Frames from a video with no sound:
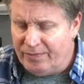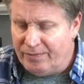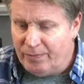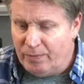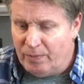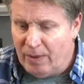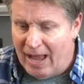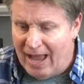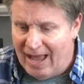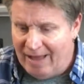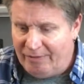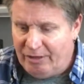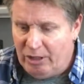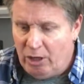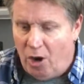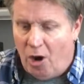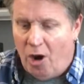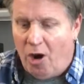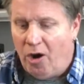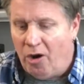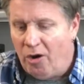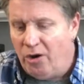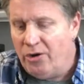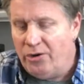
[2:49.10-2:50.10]
having a
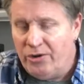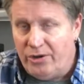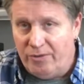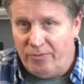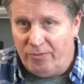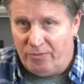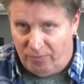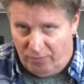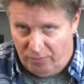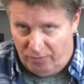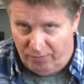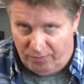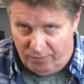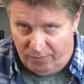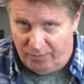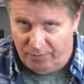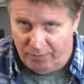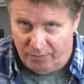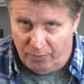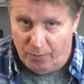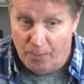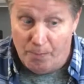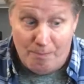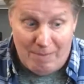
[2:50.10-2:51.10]
hard
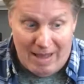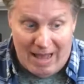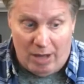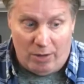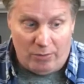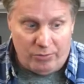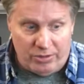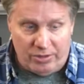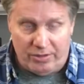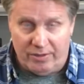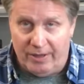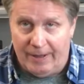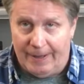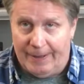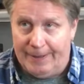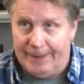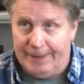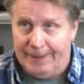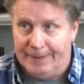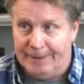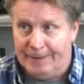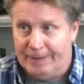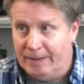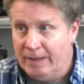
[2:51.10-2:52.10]
mount.
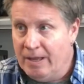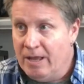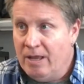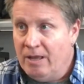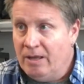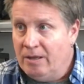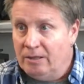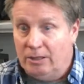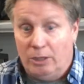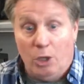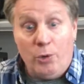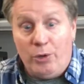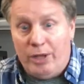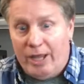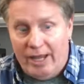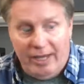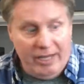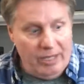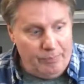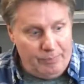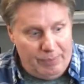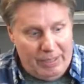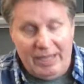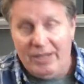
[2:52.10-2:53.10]

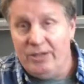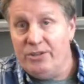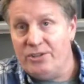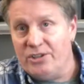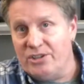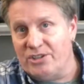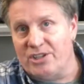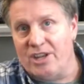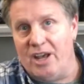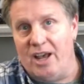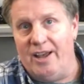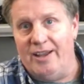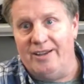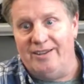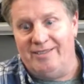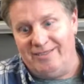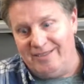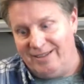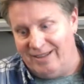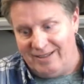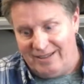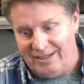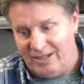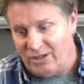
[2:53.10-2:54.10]
Locating pin
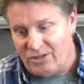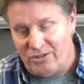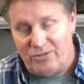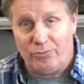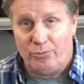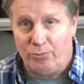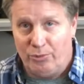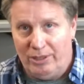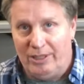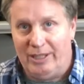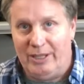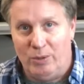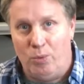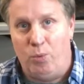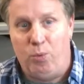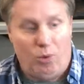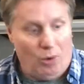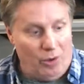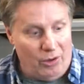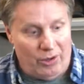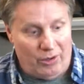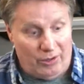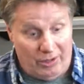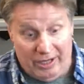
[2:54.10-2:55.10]
design doesn't really
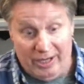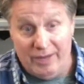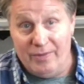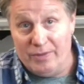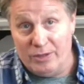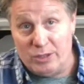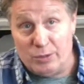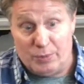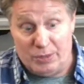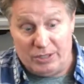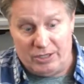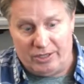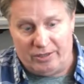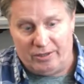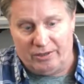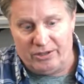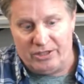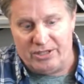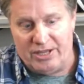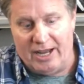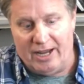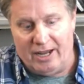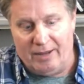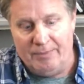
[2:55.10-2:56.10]
work in this particular
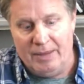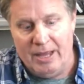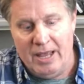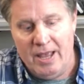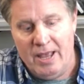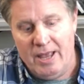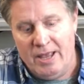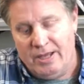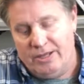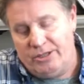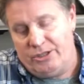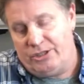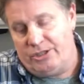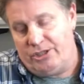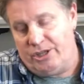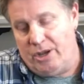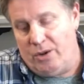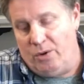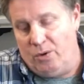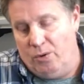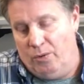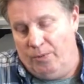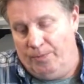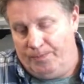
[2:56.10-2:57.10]
setup.
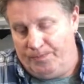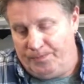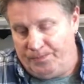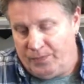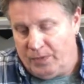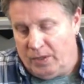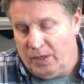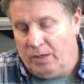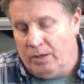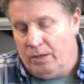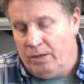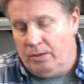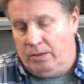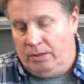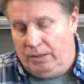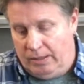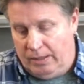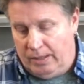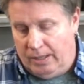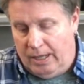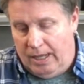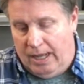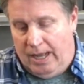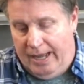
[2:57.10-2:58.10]
So
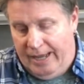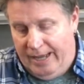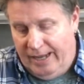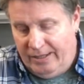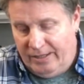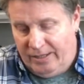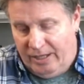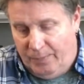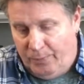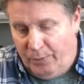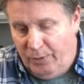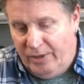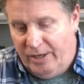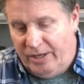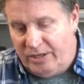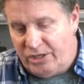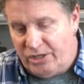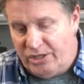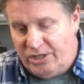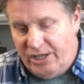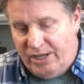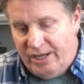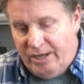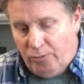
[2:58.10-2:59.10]
I ended up with it
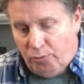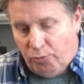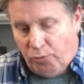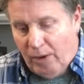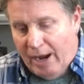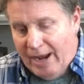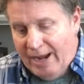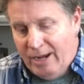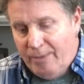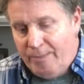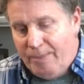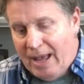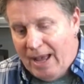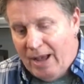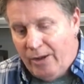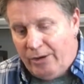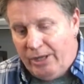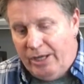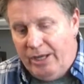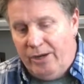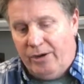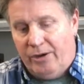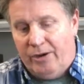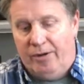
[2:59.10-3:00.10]
sitting right about
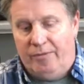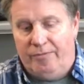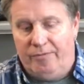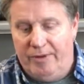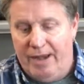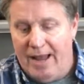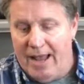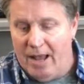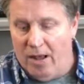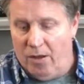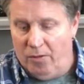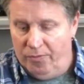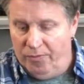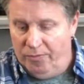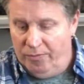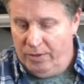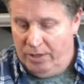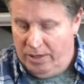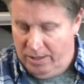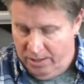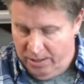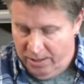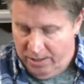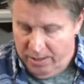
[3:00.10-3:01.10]
here. Now,
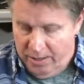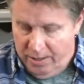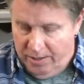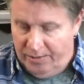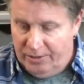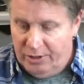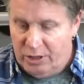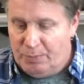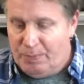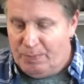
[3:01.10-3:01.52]
this